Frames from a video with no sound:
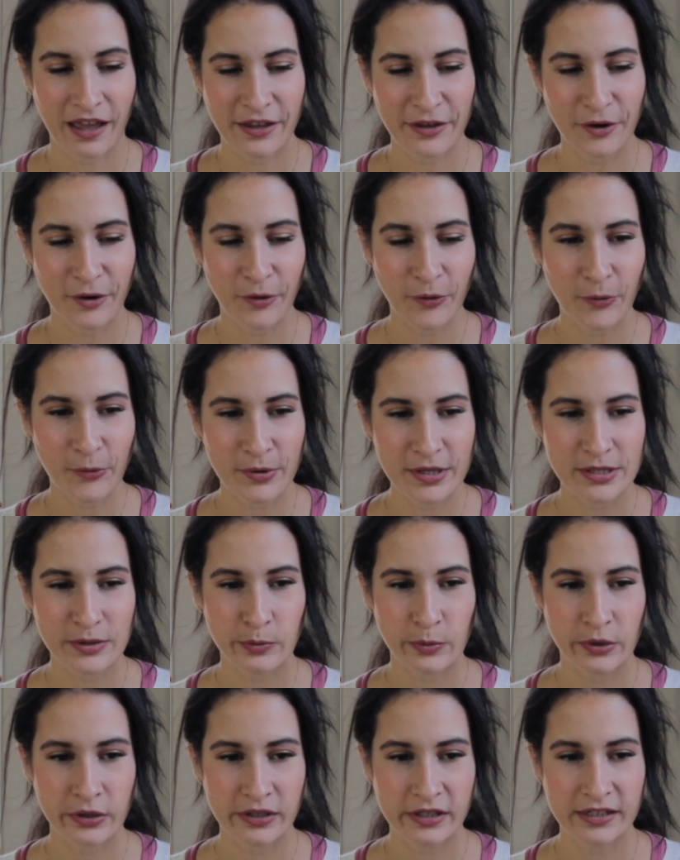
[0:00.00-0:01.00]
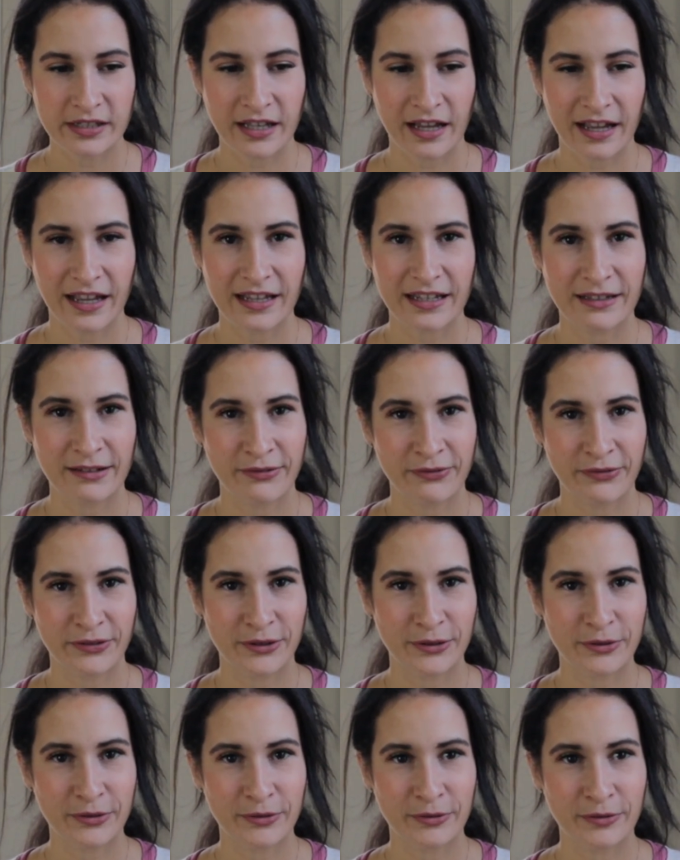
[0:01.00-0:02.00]
you're always worried that if
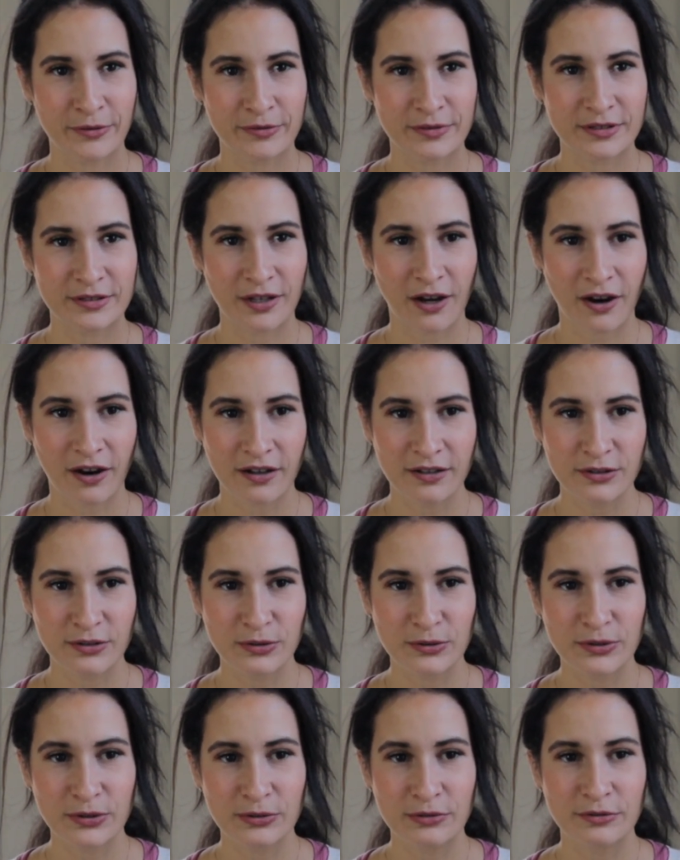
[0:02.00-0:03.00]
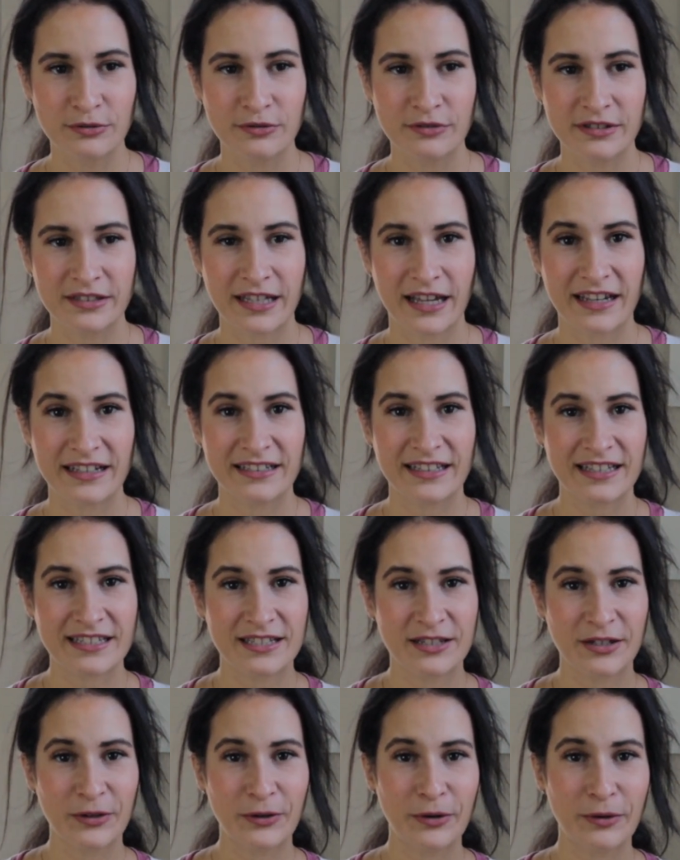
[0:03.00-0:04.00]
you talk too soon that it
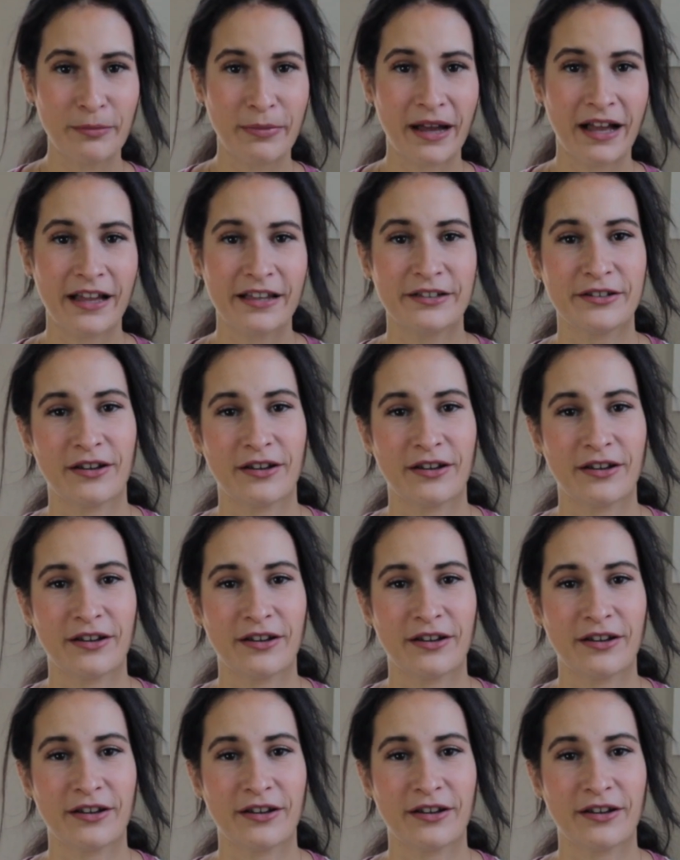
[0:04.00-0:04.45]
doesn't go bad.